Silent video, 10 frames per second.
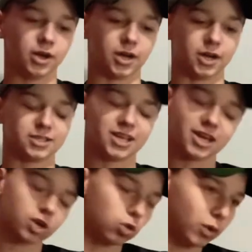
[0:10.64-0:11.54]

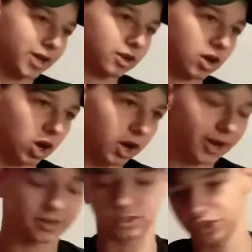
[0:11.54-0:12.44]
Dan Quinn
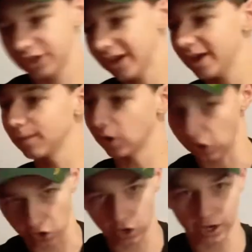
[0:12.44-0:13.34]
gone, GM
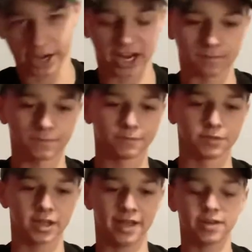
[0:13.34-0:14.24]
gone.
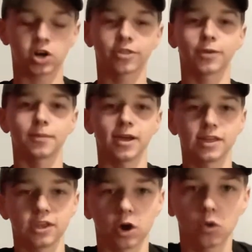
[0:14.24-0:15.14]
And then Arthur Blank,
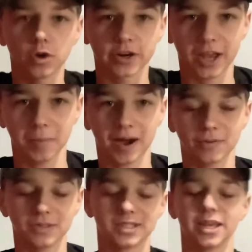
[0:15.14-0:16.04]
the owner, came out
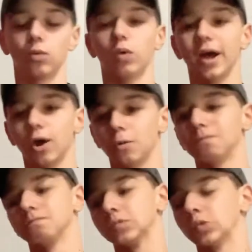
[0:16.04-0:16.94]
and said,
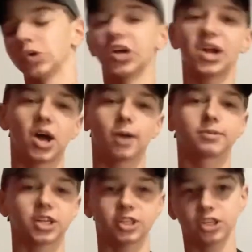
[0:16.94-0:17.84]
well, we're not
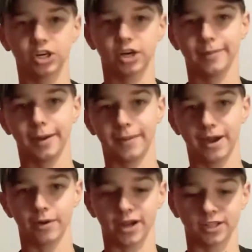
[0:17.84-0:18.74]
100% sure about
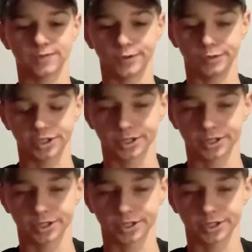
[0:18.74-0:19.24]
Matt Ryan's future.